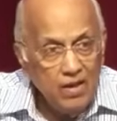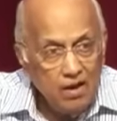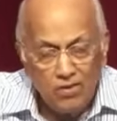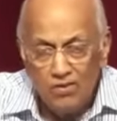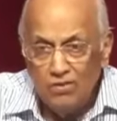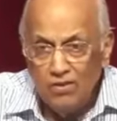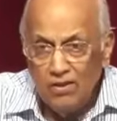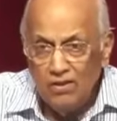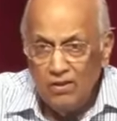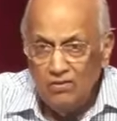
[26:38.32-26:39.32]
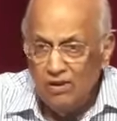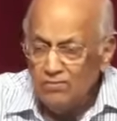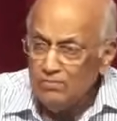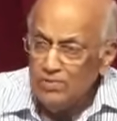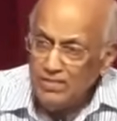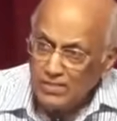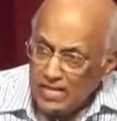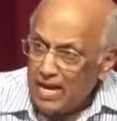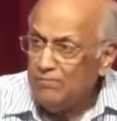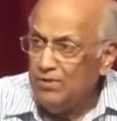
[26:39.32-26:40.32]
How can you, can you have somebody
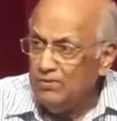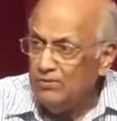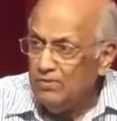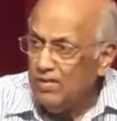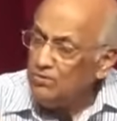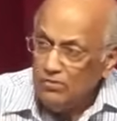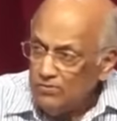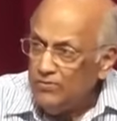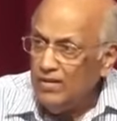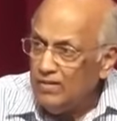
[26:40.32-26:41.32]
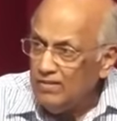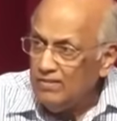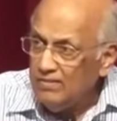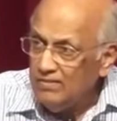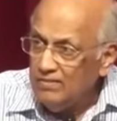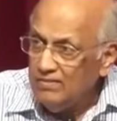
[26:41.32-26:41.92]
stab you and you don't feel it?